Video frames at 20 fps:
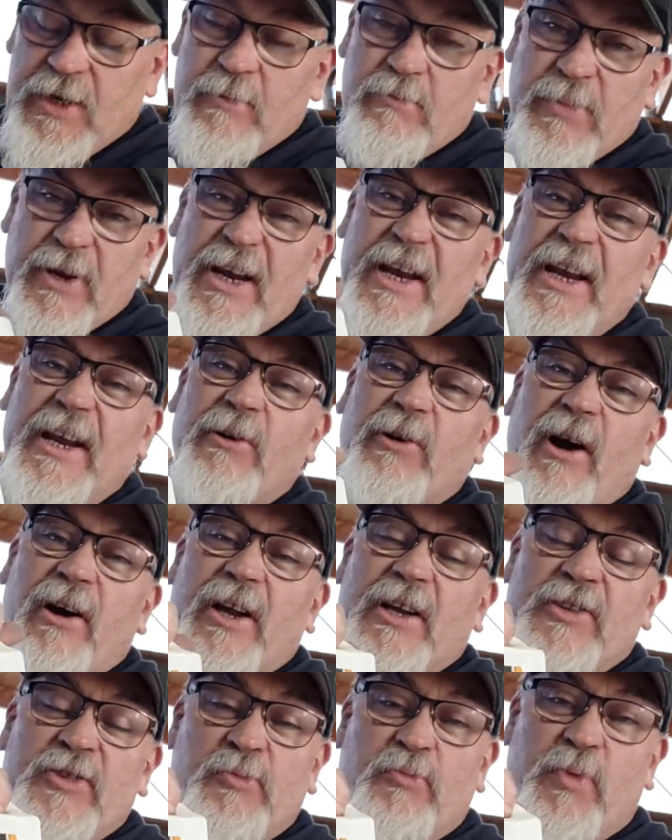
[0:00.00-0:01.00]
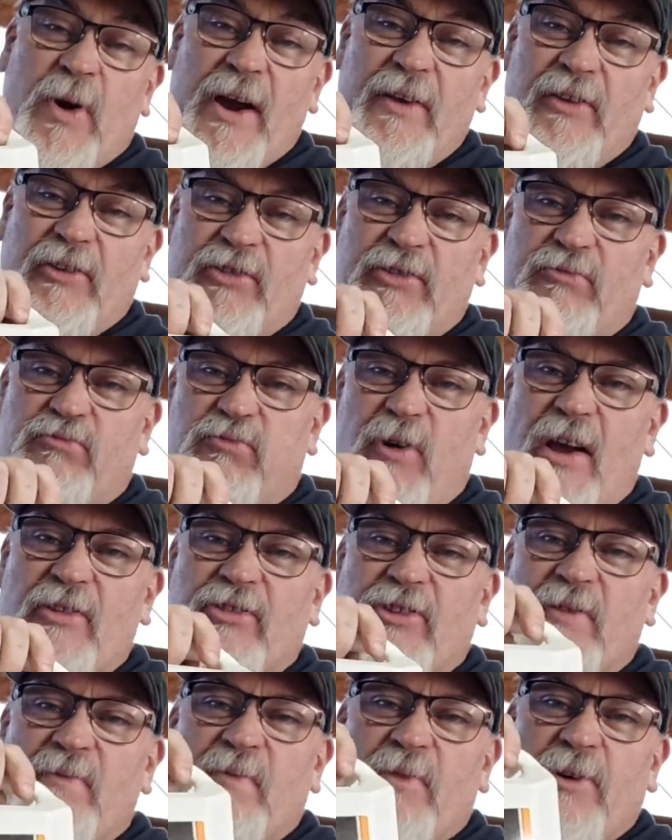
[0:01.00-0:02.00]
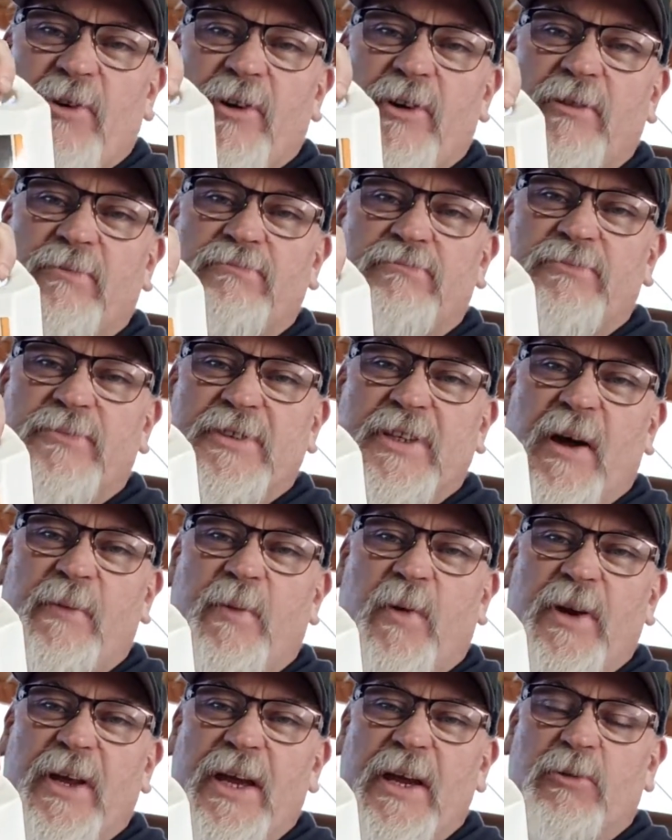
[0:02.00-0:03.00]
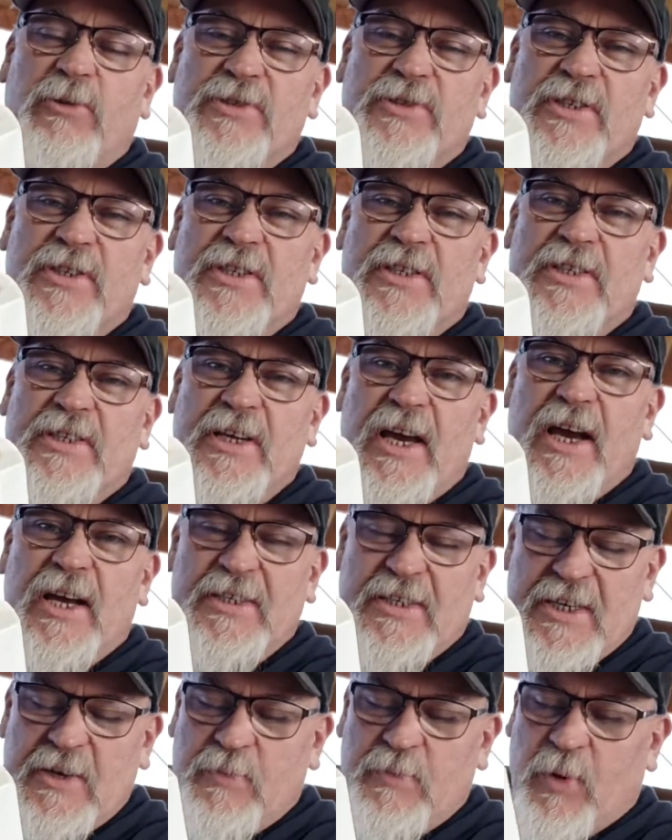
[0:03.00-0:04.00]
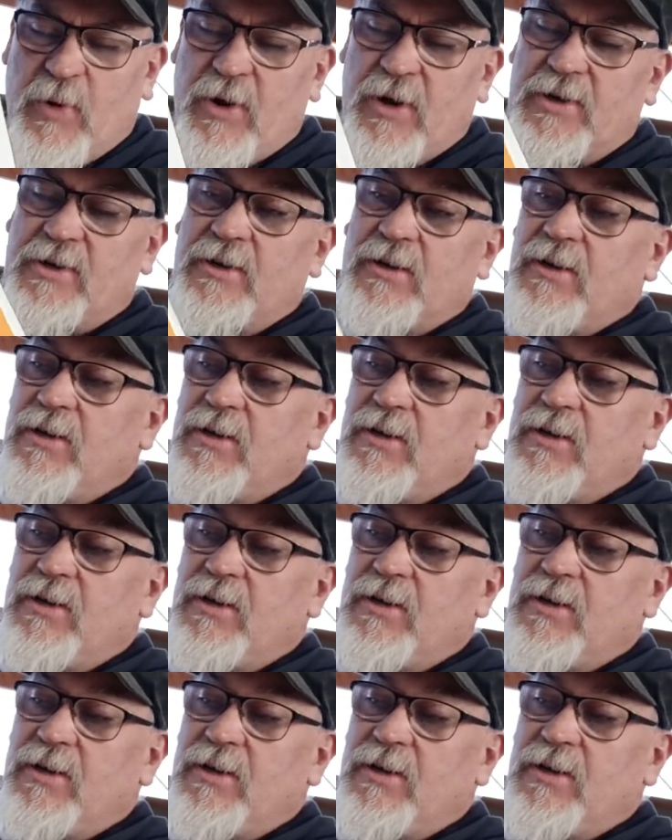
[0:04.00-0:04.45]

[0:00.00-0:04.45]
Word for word: But anyway, I'm going to spray this rust converter stuff on here, which is a CRC product.